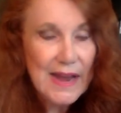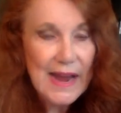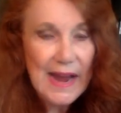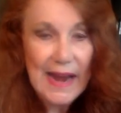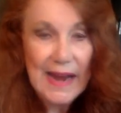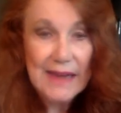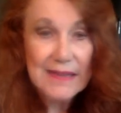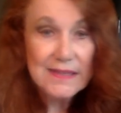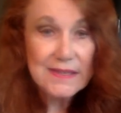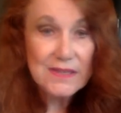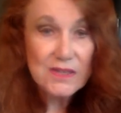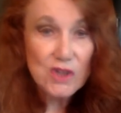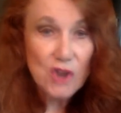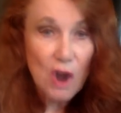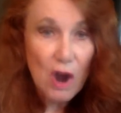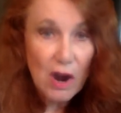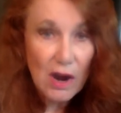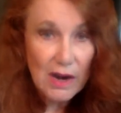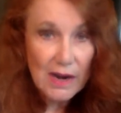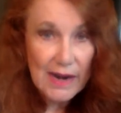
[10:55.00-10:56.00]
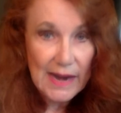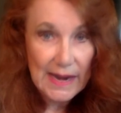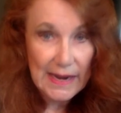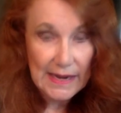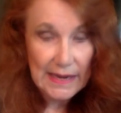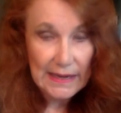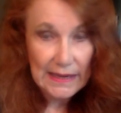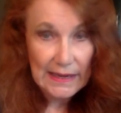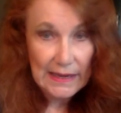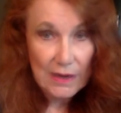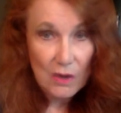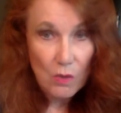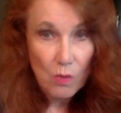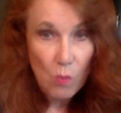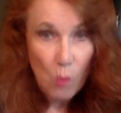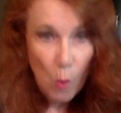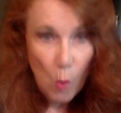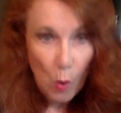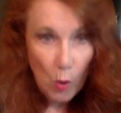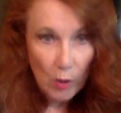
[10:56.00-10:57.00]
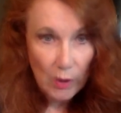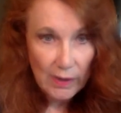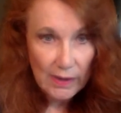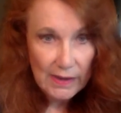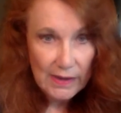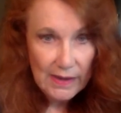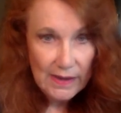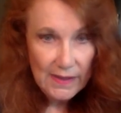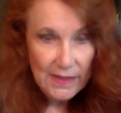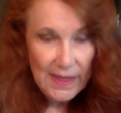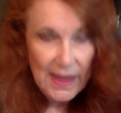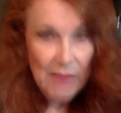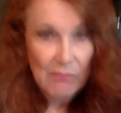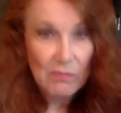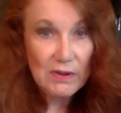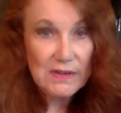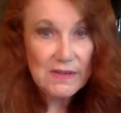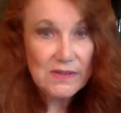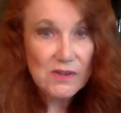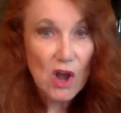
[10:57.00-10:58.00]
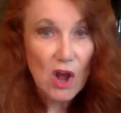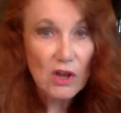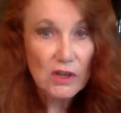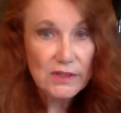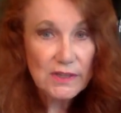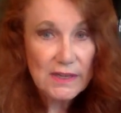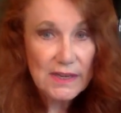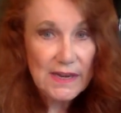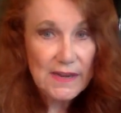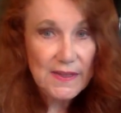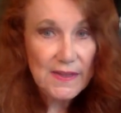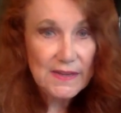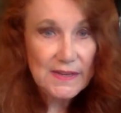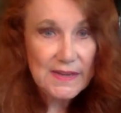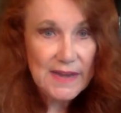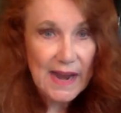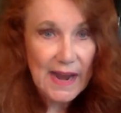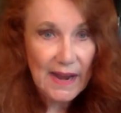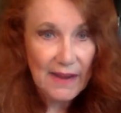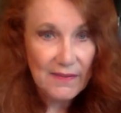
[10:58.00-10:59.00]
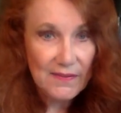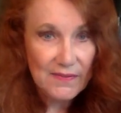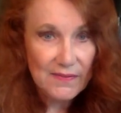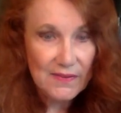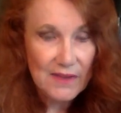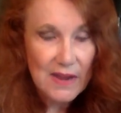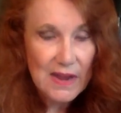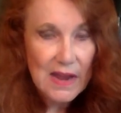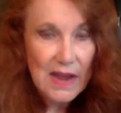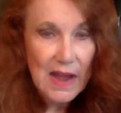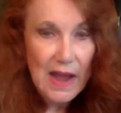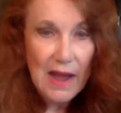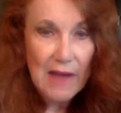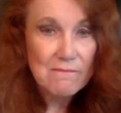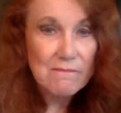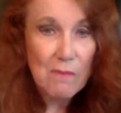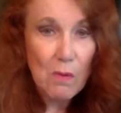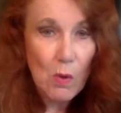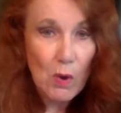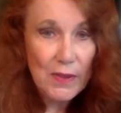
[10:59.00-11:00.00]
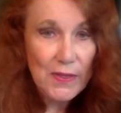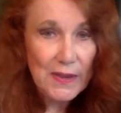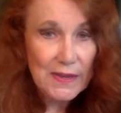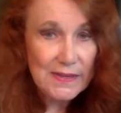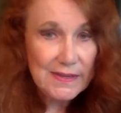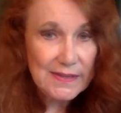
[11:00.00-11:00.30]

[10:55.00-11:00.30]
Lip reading: and start an illegal war that resulted in the deaths of more than